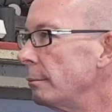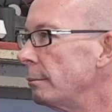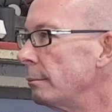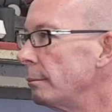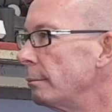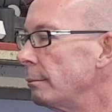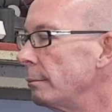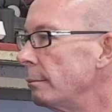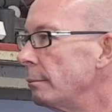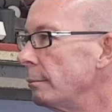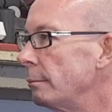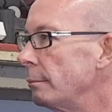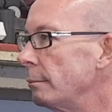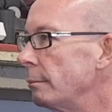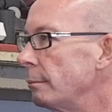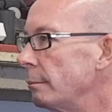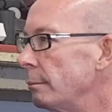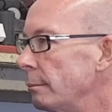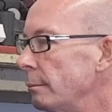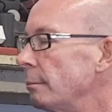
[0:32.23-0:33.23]

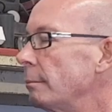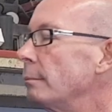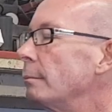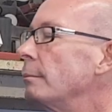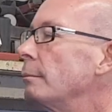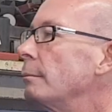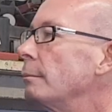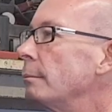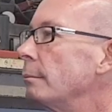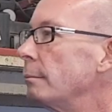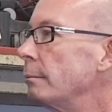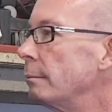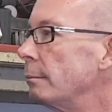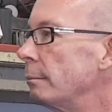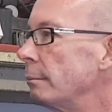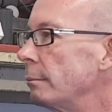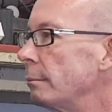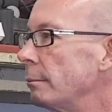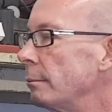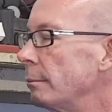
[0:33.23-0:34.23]

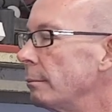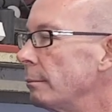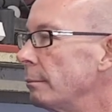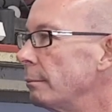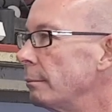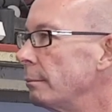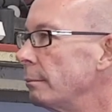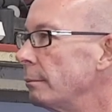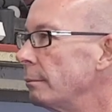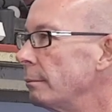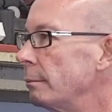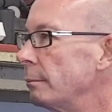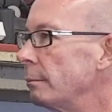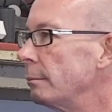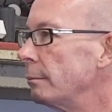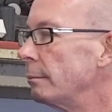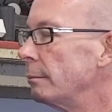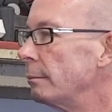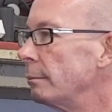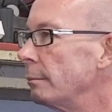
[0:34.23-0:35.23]

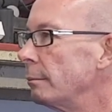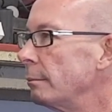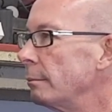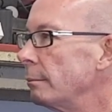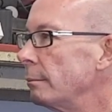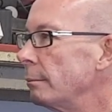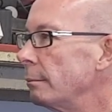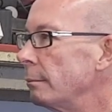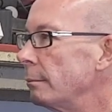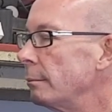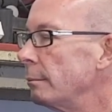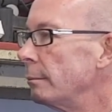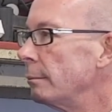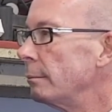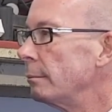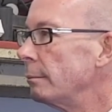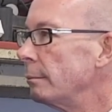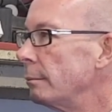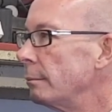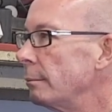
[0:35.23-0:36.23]

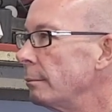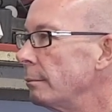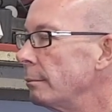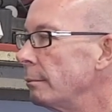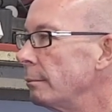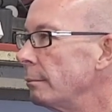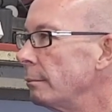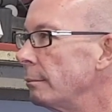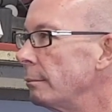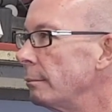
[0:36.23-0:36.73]
The person shown says nothing.